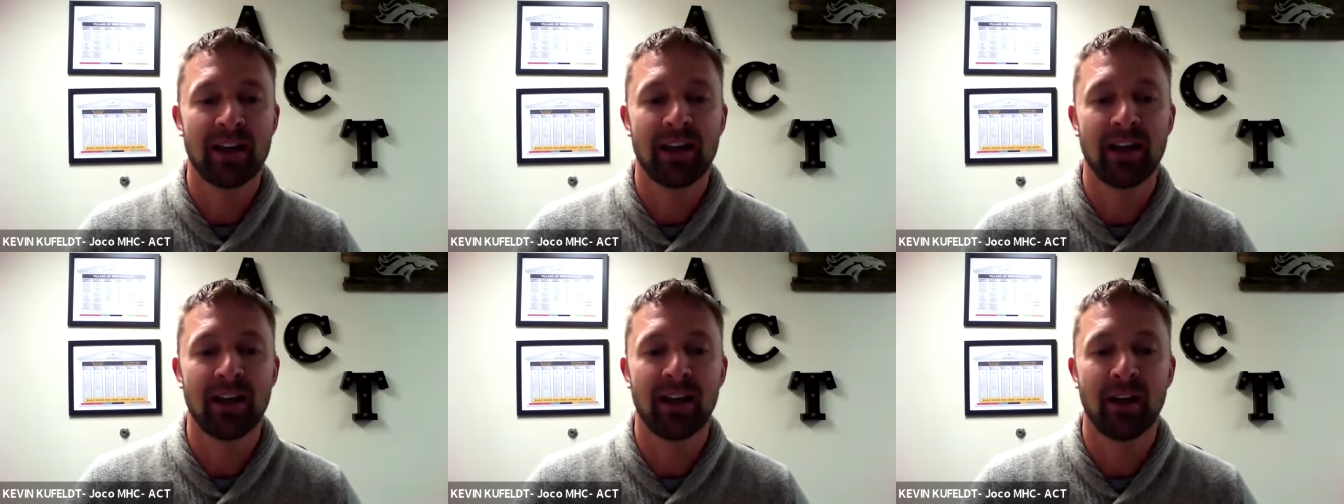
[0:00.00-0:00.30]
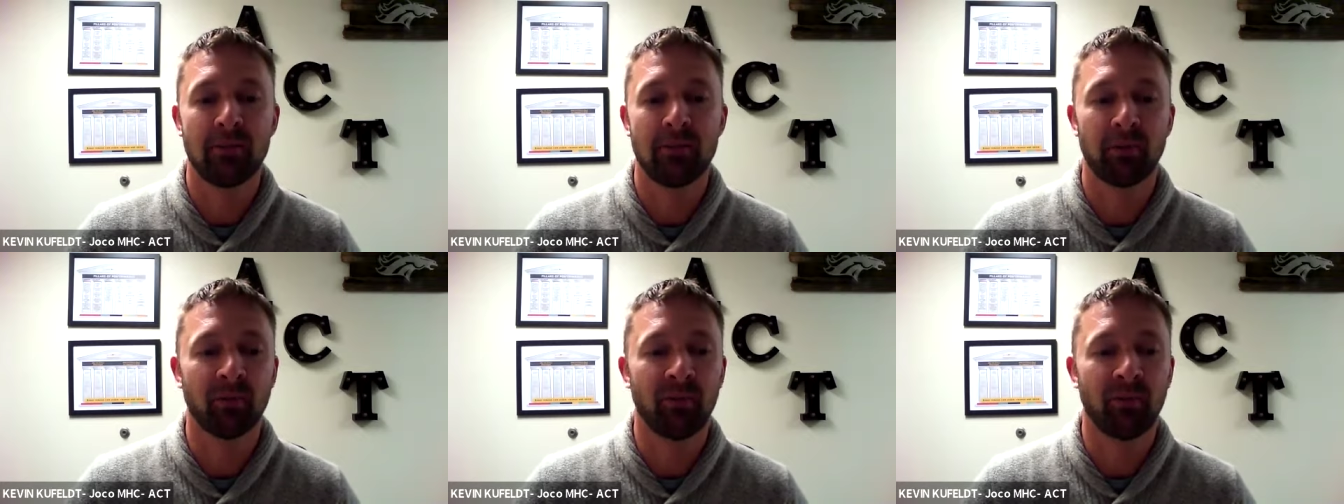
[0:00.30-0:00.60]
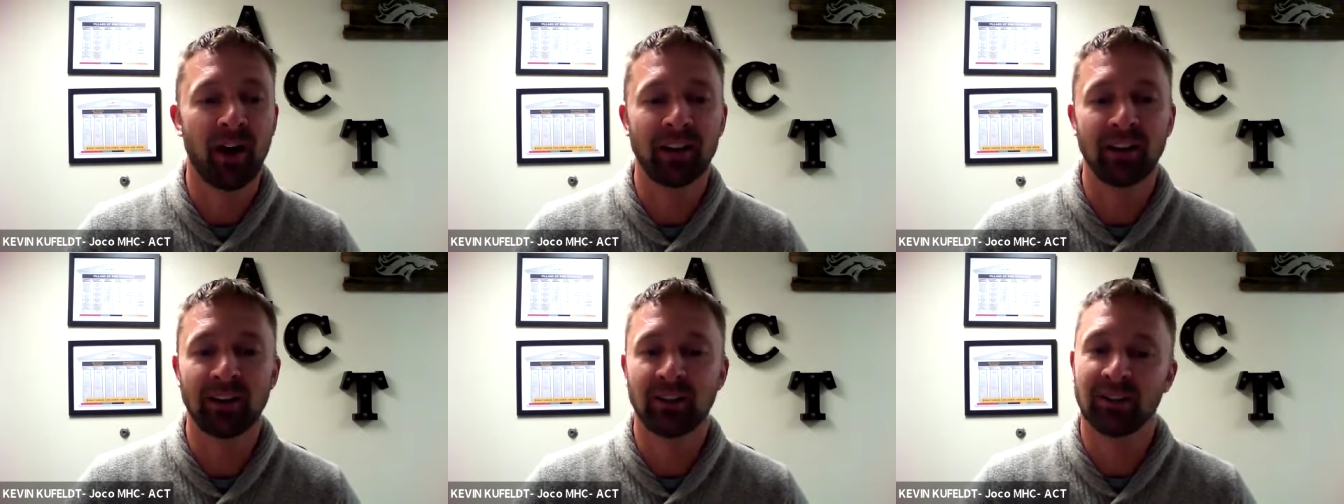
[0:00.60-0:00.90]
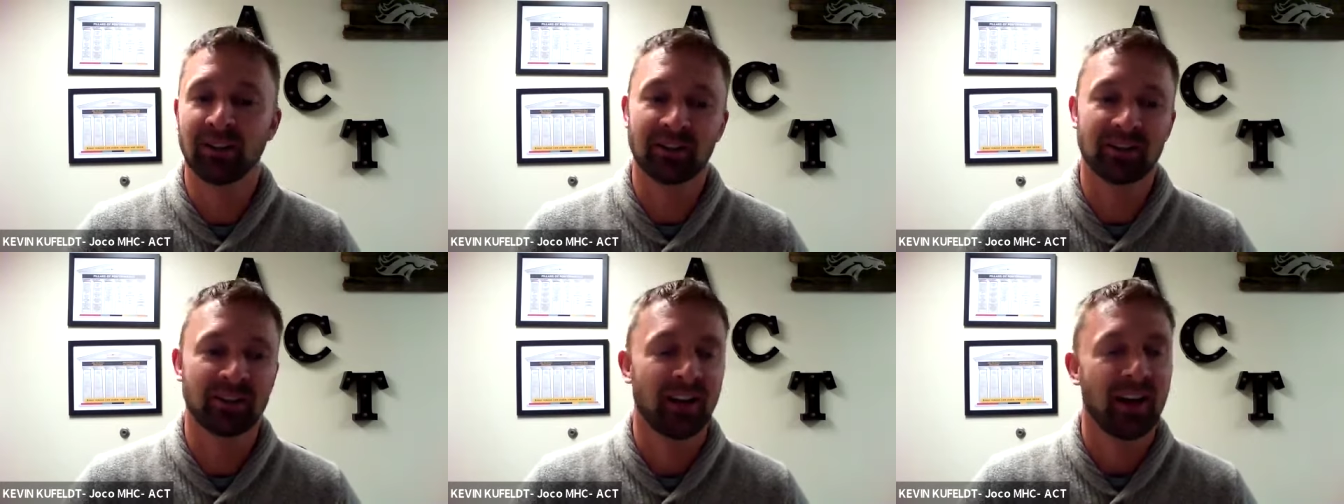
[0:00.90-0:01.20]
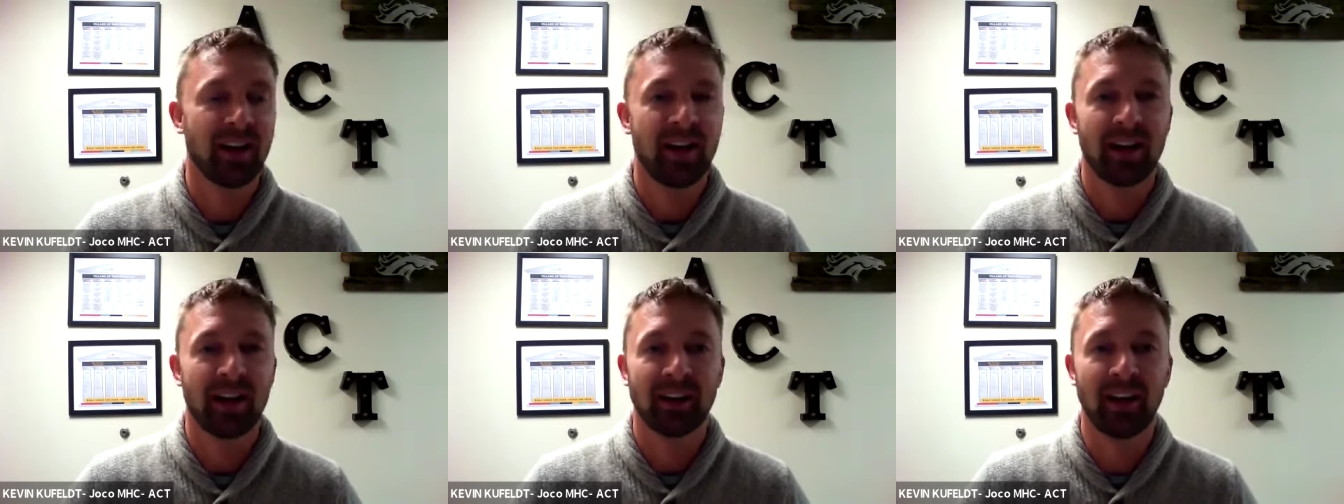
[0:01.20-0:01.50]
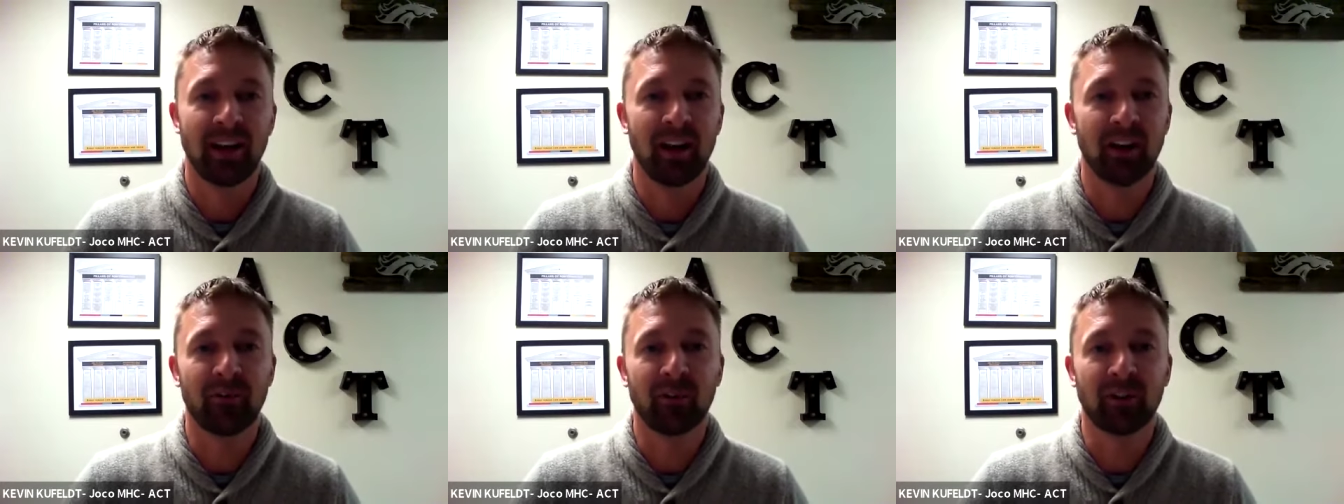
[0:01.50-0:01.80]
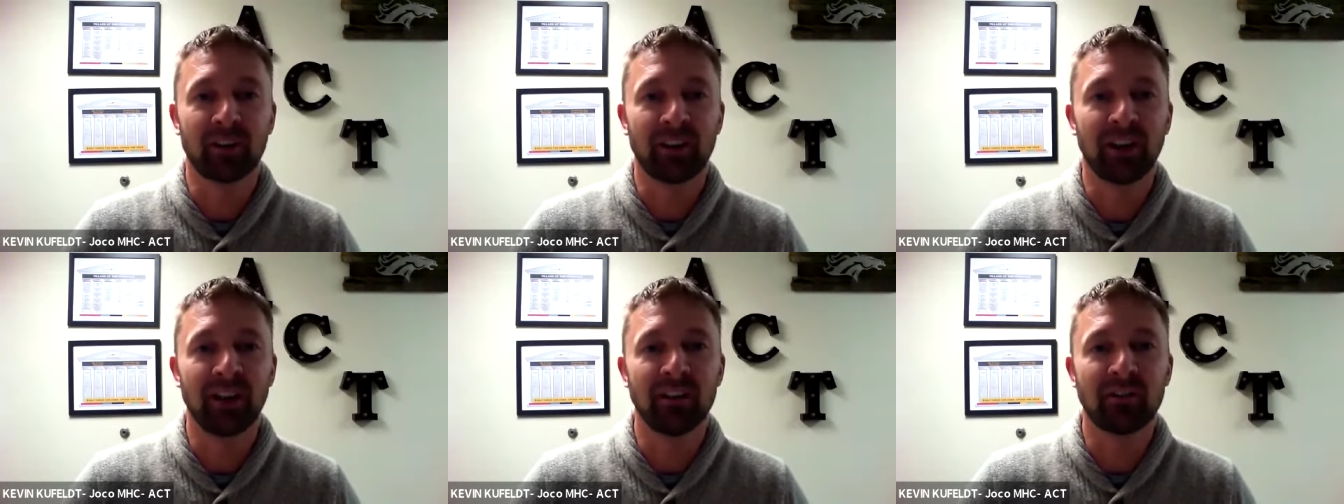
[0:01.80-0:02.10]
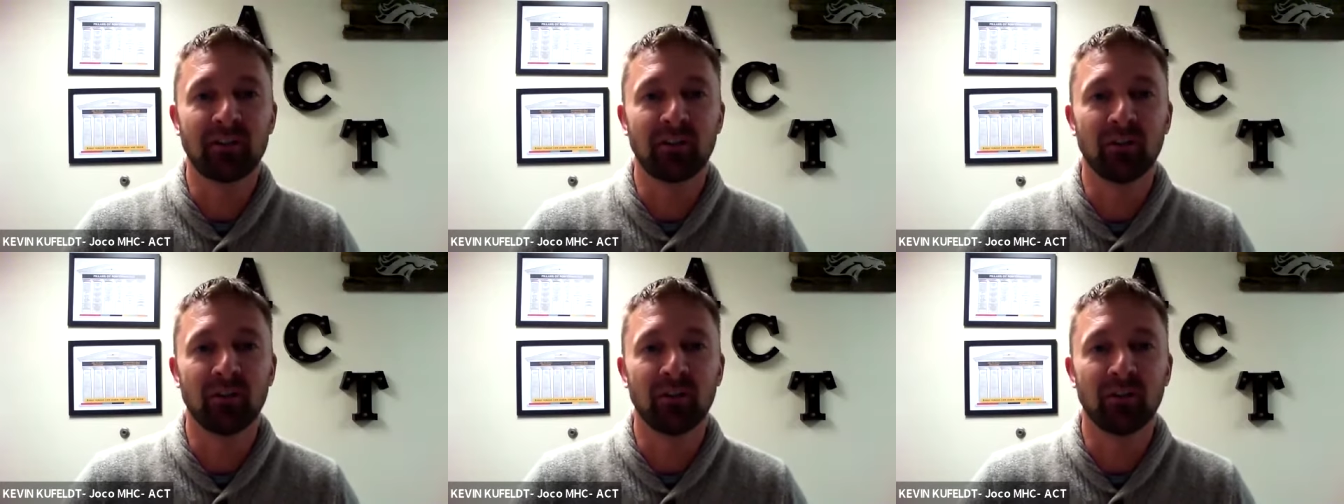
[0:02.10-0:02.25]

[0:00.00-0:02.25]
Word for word: and providing just care for kids